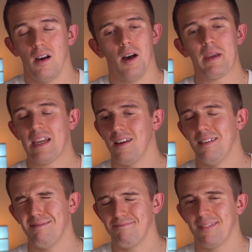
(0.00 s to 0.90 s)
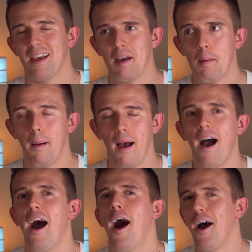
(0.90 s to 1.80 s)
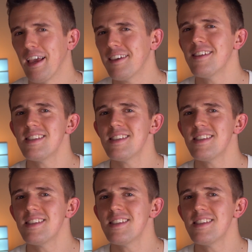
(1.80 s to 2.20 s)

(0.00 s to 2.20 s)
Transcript: I mean, I could